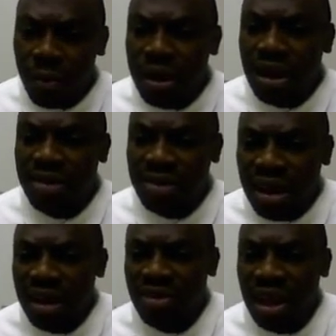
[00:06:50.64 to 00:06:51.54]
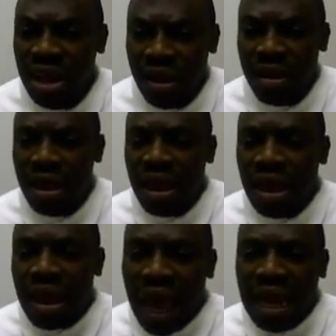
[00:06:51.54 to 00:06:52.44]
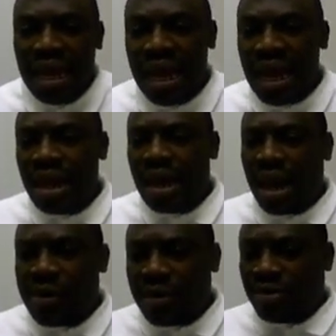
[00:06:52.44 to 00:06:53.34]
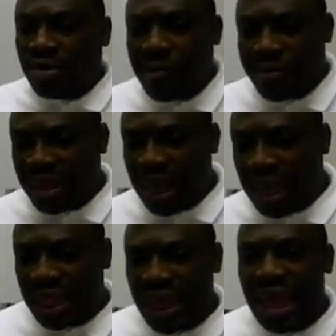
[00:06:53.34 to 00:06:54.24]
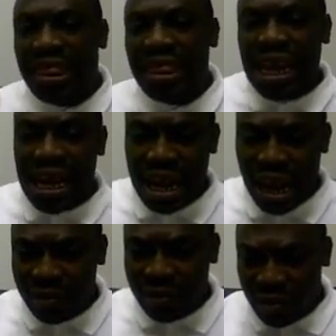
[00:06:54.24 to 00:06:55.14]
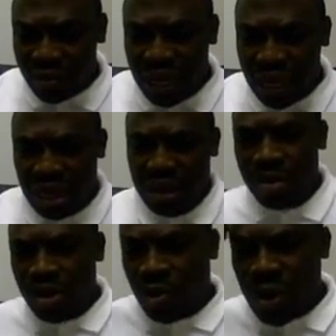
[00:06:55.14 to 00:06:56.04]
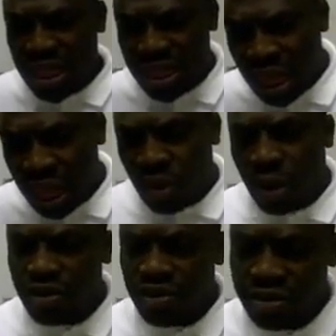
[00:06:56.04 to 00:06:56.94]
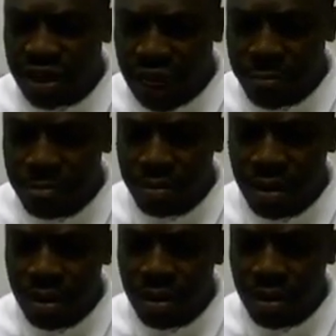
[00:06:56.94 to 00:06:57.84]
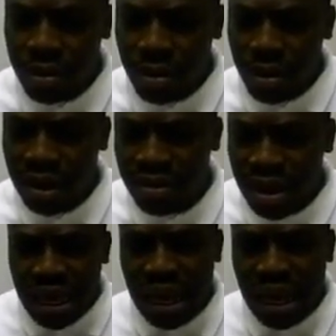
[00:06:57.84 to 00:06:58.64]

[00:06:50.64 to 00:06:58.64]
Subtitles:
Are we understanding each other? And in the levels of thinking, there are 3 levels of thinking. We think consciously, right?